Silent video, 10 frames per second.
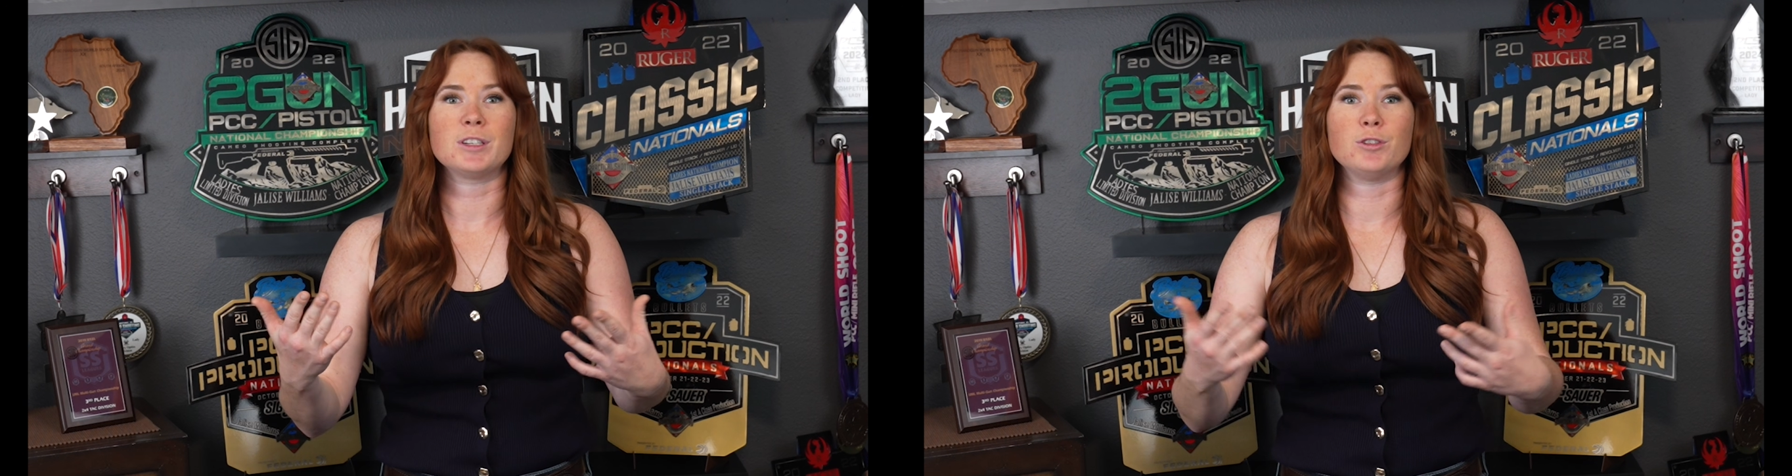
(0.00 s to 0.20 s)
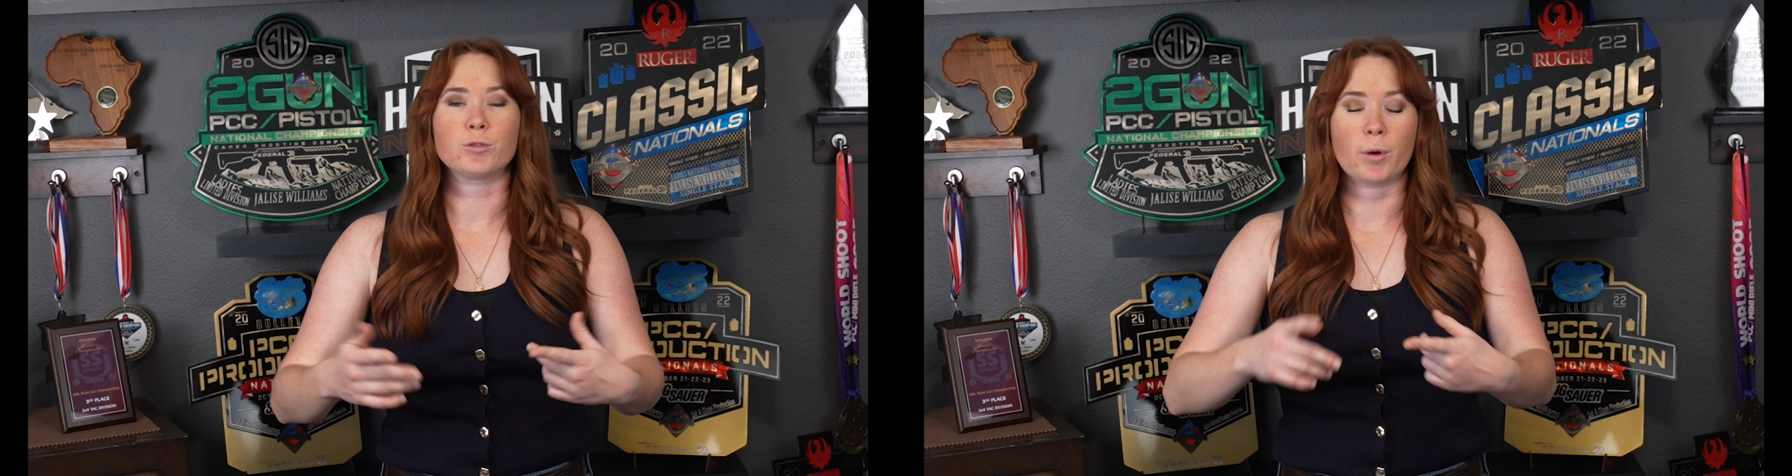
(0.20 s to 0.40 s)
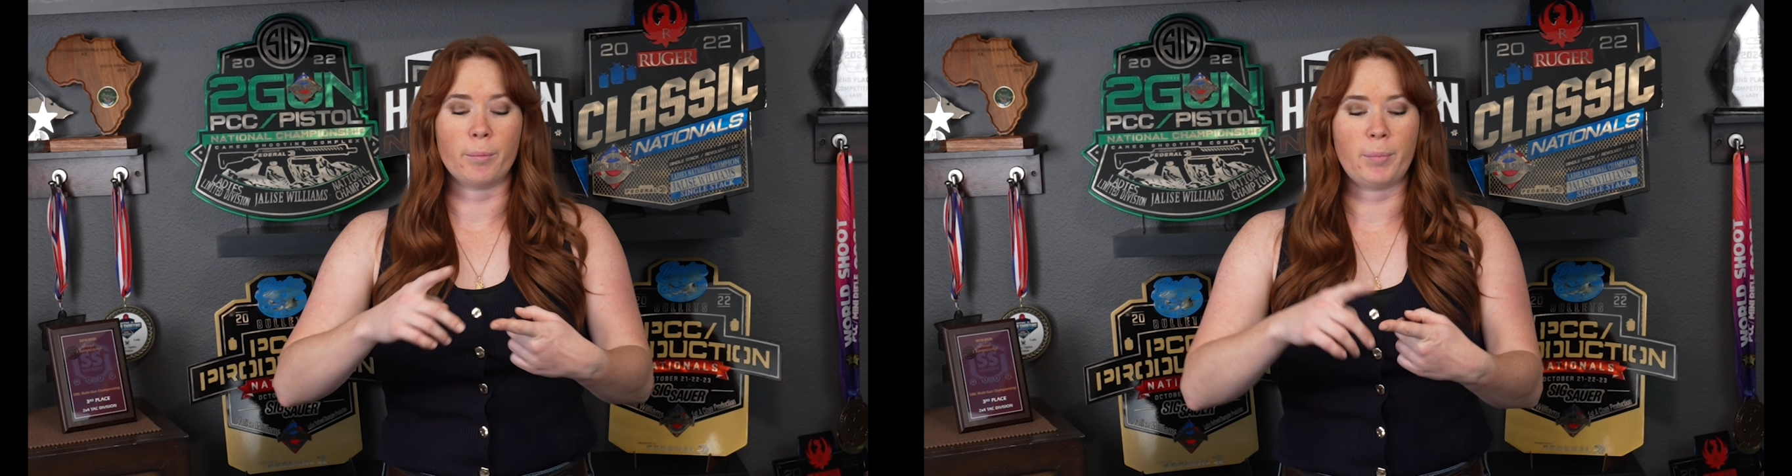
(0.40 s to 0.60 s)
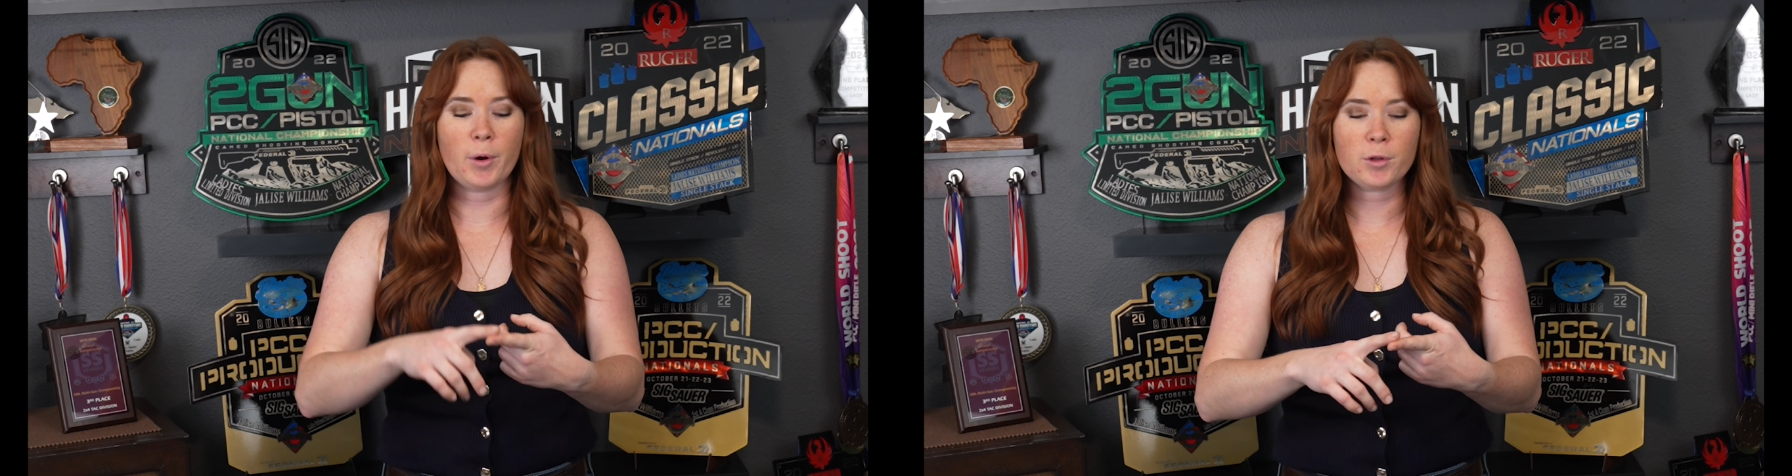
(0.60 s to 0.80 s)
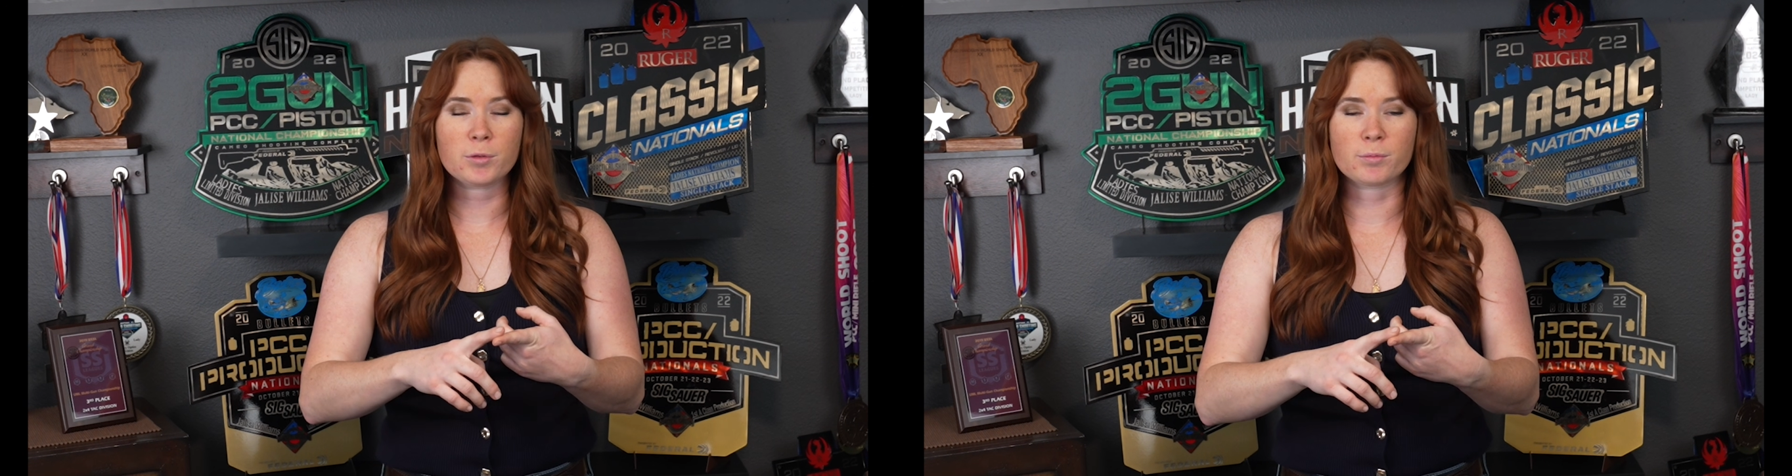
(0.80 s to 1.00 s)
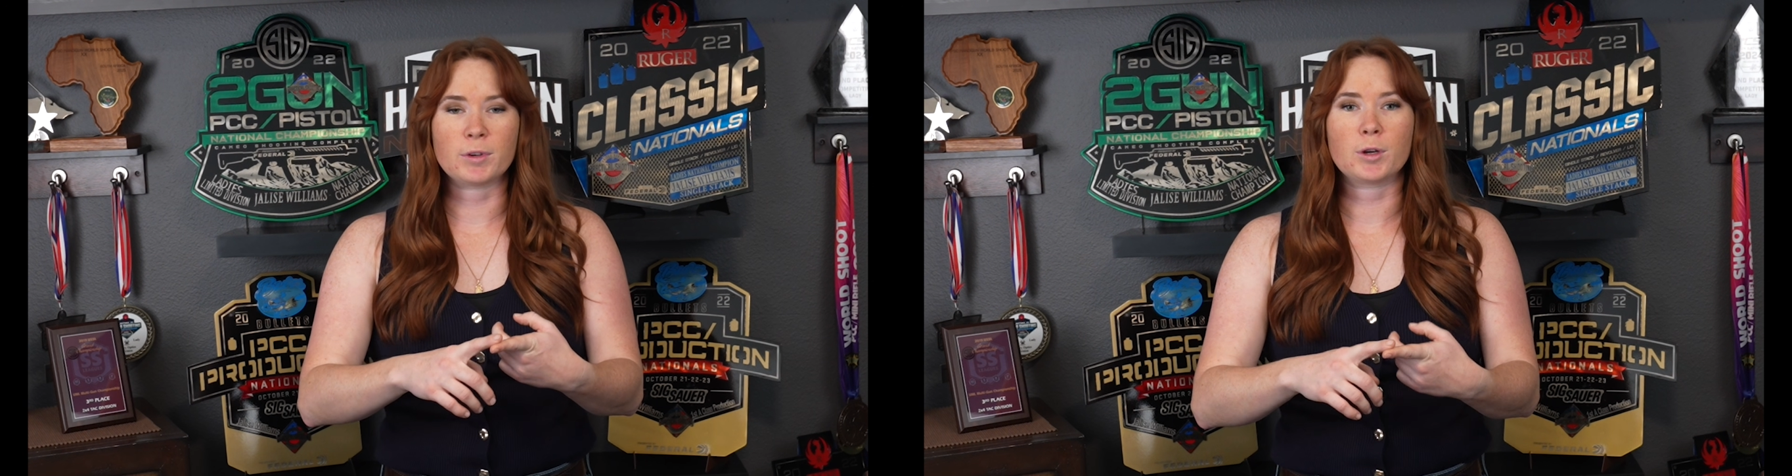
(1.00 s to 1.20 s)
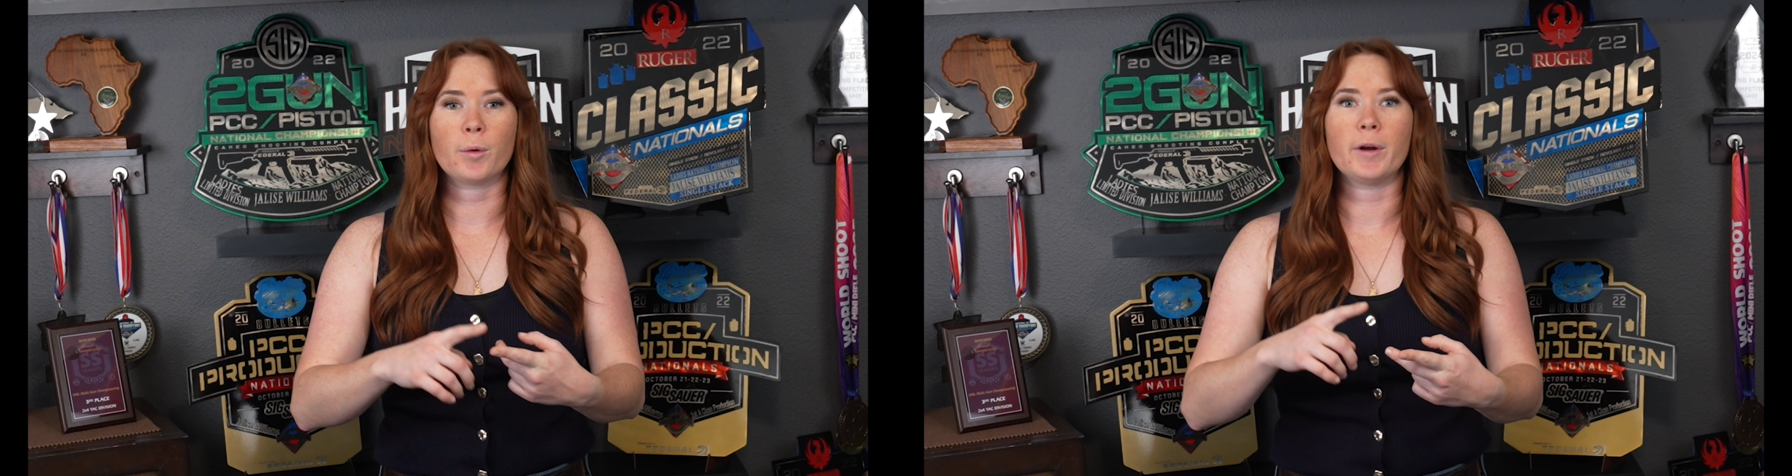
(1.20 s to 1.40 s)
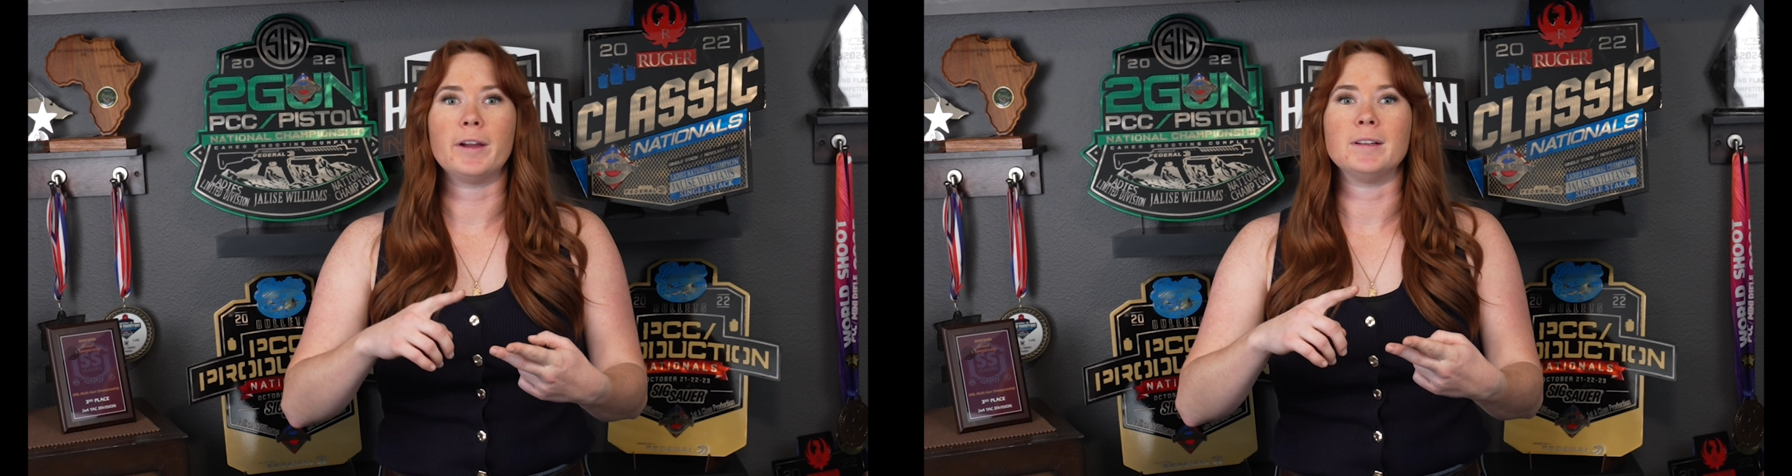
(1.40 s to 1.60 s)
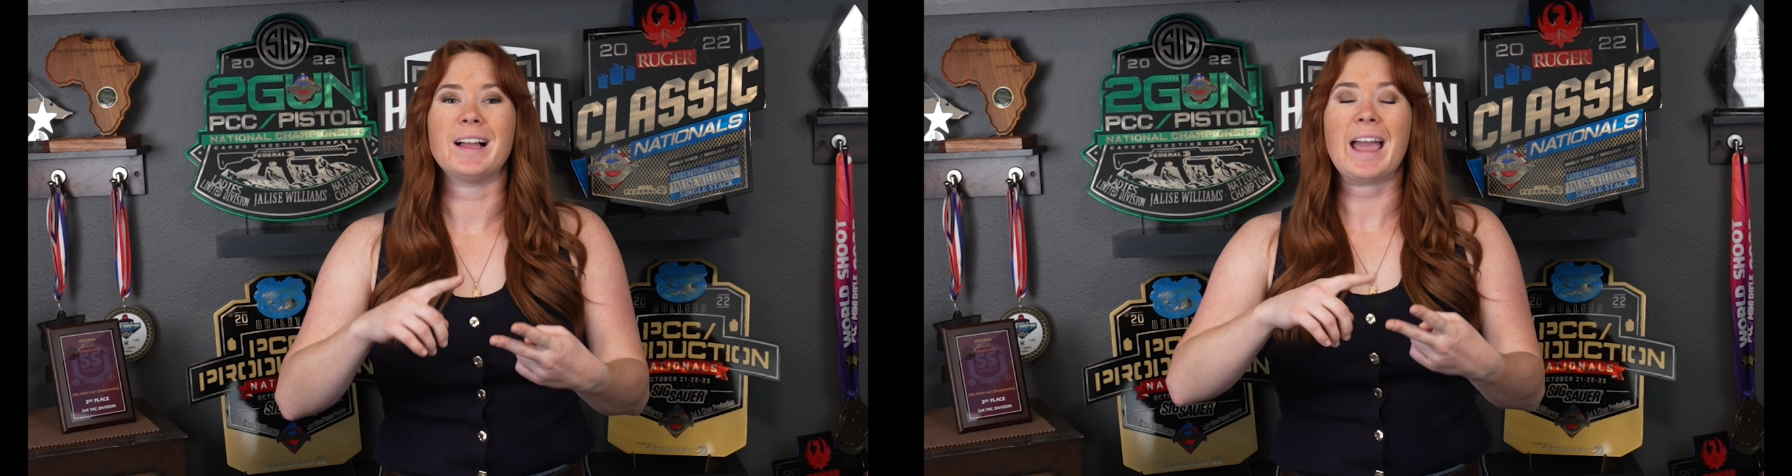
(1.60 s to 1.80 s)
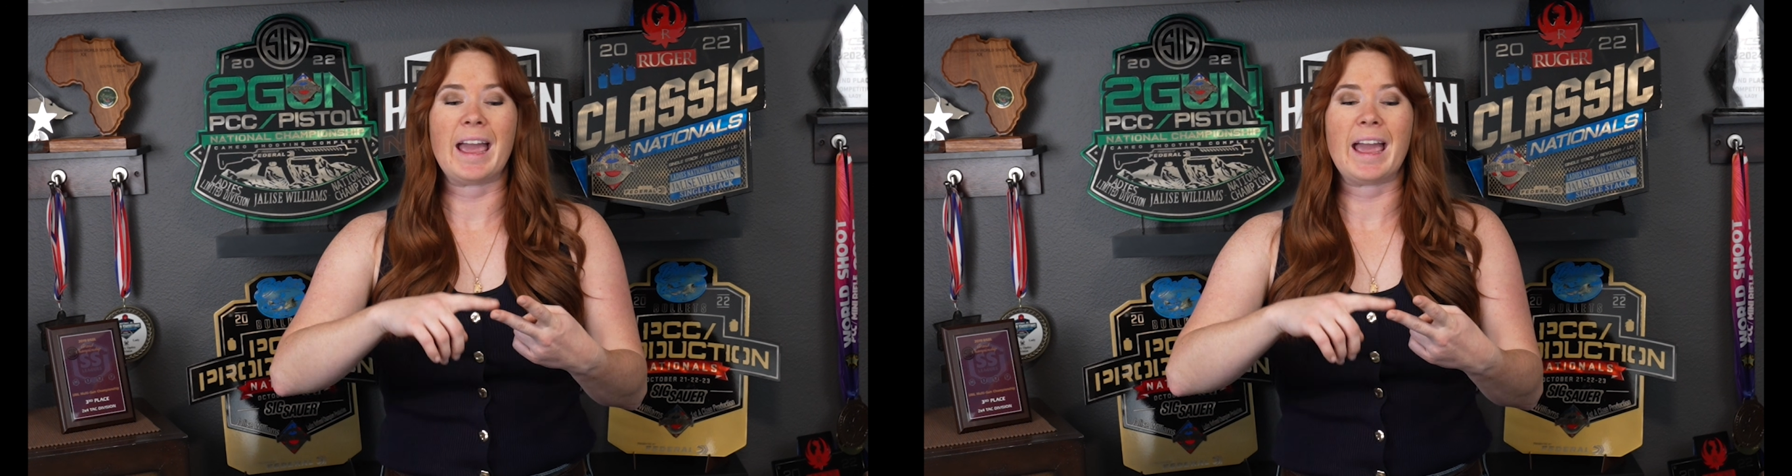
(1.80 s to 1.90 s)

control both recoil